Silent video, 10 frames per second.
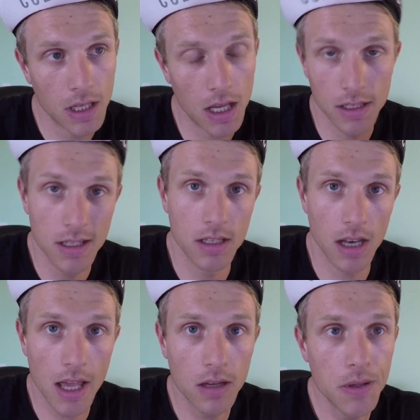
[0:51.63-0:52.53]
and easy
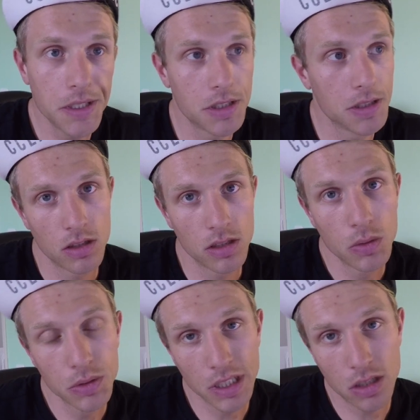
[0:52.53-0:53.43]
language,
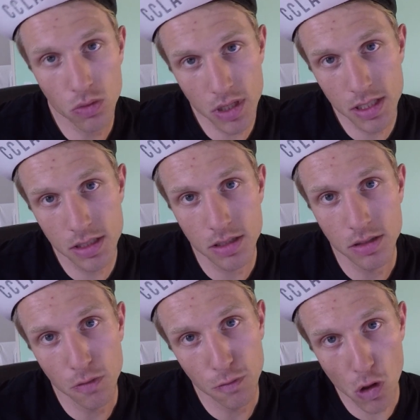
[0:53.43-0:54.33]
you'll decrease
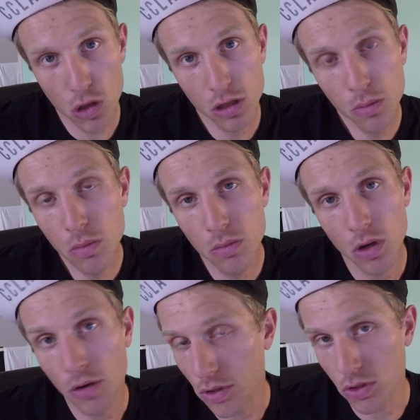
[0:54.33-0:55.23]
the volume of your